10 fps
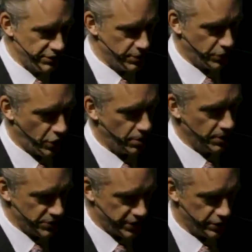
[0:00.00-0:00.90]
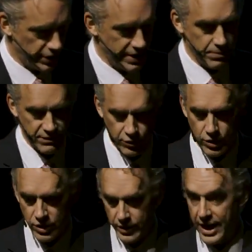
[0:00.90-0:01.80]
of the problems that are laid before
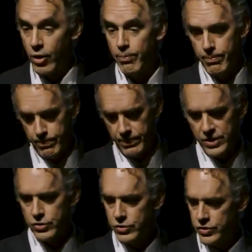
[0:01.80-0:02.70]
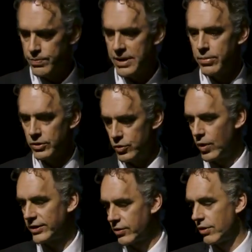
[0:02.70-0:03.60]
you and help introduce people to
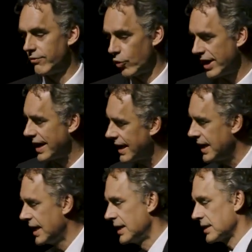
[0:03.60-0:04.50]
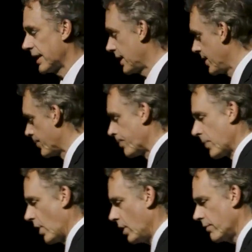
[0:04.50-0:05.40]
what they're avoiding. It's like
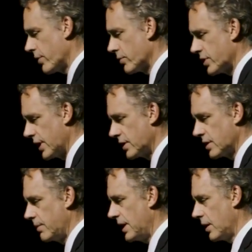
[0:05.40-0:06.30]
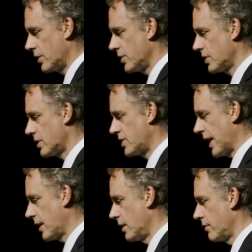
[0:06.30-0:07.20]
all of those things to me are just
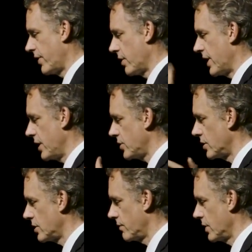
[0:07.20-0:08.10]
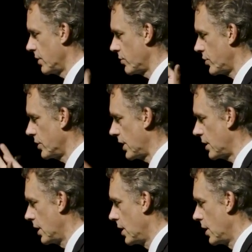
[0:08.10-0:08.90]
secular variations of the notion that